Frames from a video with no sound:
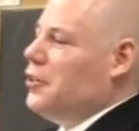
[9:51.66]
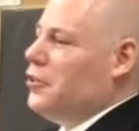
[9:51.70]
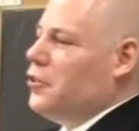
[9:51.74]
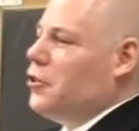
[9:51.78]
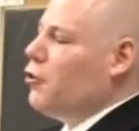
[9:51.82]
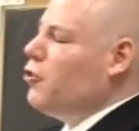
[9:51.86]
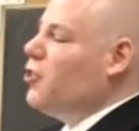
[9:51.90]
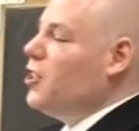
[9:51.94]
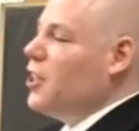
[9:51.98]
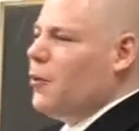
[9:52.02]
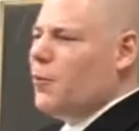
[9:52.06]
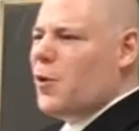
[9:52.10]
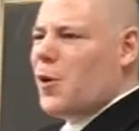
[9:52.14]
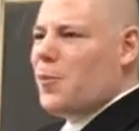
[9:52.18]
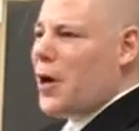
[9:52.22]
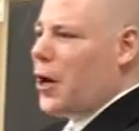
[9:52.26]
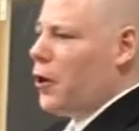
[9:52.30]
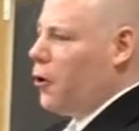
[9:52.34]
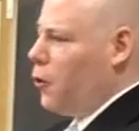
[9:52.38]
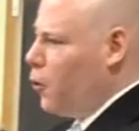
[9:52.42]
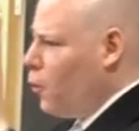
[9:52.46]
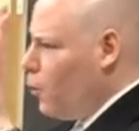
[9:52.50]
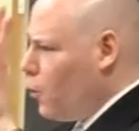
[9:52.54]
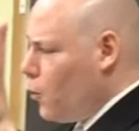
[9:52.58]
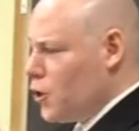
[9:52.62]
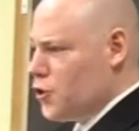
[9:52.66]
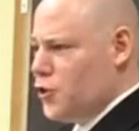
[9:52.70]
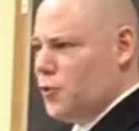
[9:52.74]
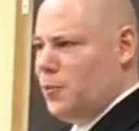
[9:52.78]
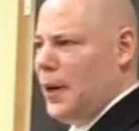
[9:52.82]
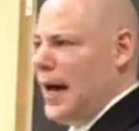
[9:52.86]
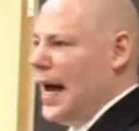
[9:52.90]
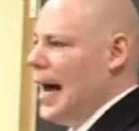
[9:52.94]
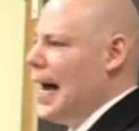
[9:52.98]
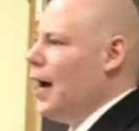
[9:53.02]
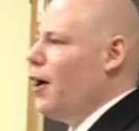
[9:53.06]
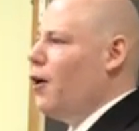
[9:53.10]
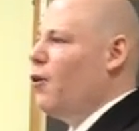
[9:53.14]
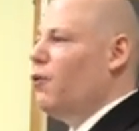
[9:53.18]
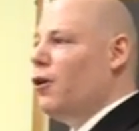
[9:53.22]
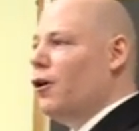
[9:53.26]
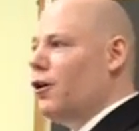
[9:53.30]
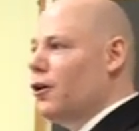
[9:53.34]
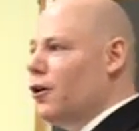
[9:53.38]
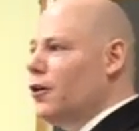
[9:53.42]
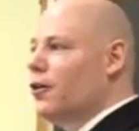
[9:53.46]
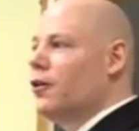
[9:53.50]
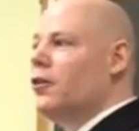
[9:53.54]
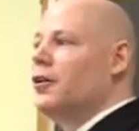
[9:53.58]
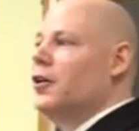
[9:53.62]
don't tell me about
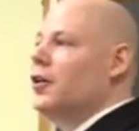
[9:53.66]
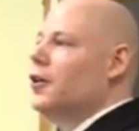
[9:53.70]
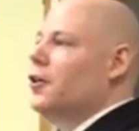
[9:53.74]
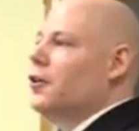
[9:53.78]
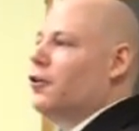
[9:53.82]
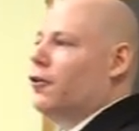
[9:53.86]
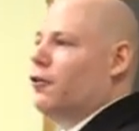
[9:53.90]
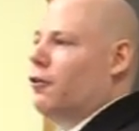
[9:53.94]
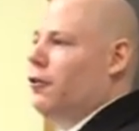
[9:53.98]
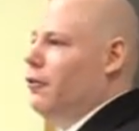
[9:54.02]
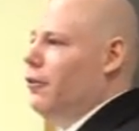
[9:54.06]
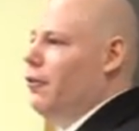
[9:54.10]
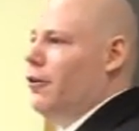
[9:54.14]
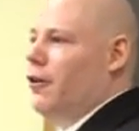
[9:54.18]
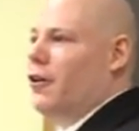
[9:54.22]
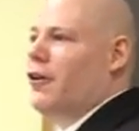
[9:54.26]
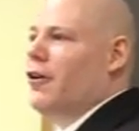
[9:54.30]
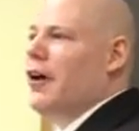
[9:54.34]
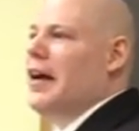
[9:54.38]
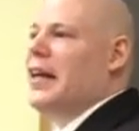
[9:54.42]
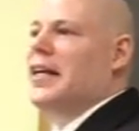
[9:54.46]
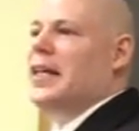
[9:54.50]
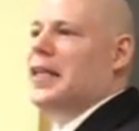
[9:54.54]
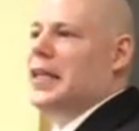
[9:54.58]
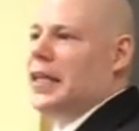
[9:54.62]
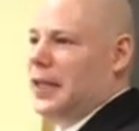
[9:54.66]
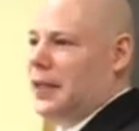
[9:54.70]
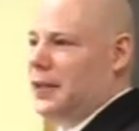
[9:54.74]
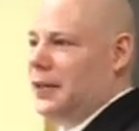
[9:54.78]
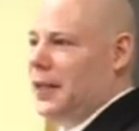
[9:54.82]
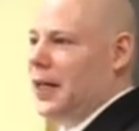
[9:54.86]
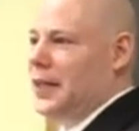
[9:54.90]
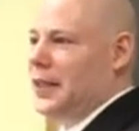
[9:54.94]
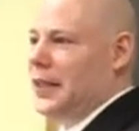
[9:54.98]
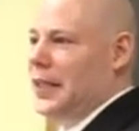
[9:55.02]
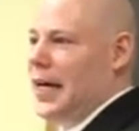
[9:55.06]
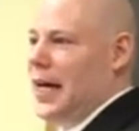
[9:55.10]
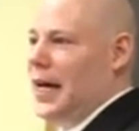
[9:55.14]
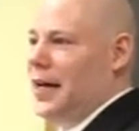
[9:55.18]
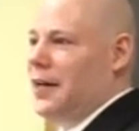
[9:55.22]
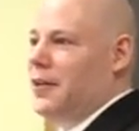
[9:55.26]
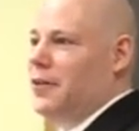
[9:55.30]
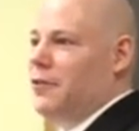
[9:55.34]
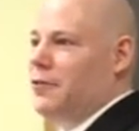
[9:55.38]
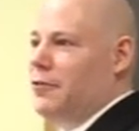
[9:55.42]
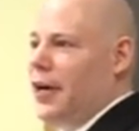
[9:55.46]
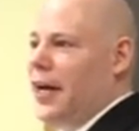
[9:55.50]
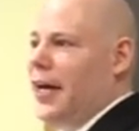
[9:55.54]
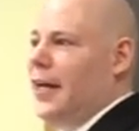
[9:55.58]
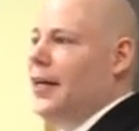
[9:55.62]
horsepower or anything like
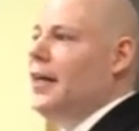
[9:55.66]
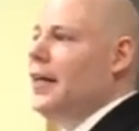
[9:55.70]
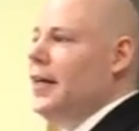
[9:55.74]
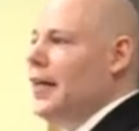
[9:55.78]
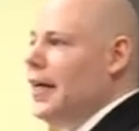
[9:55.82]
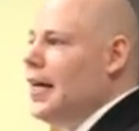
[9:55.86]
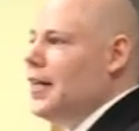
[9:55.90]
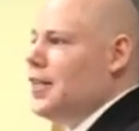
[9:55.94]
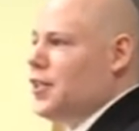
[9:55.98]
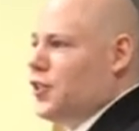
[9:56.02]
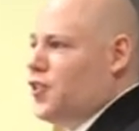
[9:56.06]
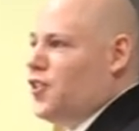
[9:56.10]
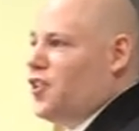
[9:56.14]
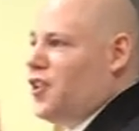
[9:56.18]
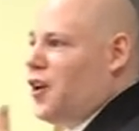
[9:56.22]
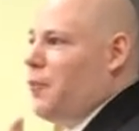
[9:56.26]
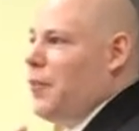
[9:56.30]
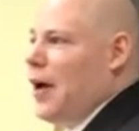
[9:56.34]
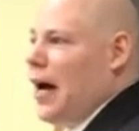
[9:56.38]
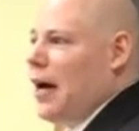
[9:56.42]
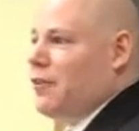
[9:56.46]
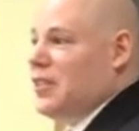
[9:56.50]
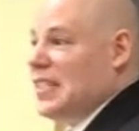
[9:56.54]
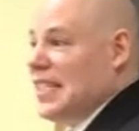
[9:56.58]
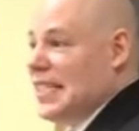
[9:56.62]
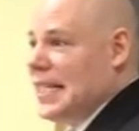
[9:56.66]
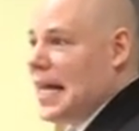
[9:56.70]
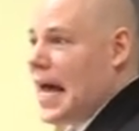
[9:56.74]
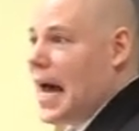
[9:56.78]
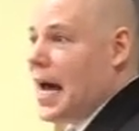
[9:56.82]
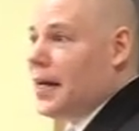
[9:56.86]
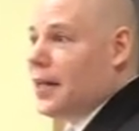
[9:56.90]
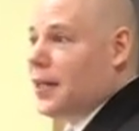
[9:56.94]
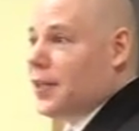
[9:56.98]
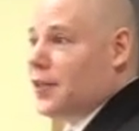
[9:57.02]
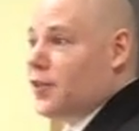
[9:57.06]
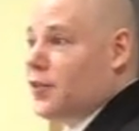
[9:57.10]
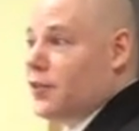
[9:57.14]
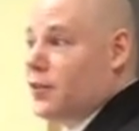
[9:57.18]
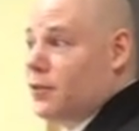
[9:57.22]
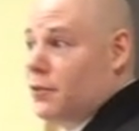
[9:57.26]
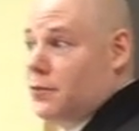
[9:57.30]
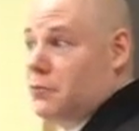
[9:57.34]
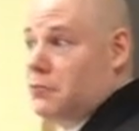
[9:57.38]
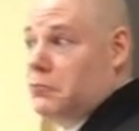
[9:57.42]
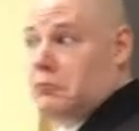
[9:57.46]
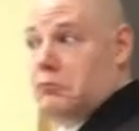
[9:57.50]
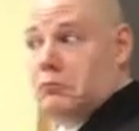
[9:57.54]
that, right? It's about status.